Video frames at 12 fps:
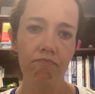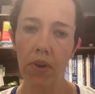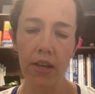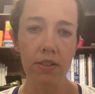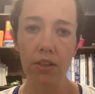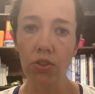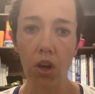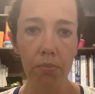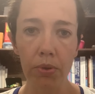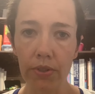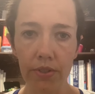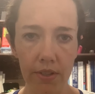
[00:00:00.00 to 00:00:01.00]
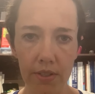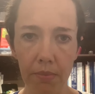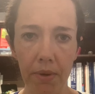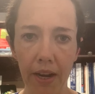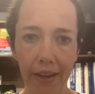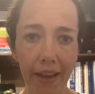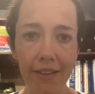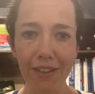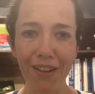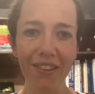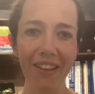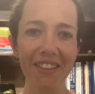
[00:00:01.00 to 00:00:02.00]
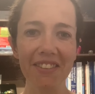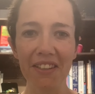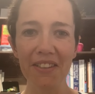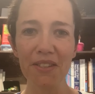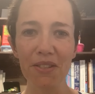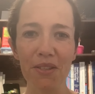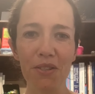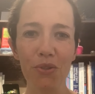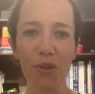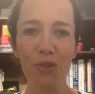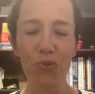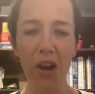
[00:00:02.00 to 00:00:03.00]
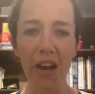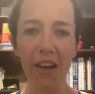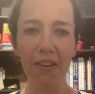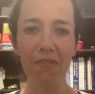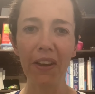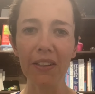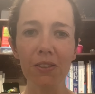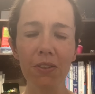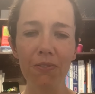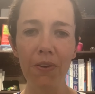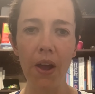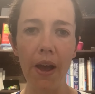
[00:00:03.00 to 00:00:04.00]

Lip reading: as an example is something like Excel is really effective.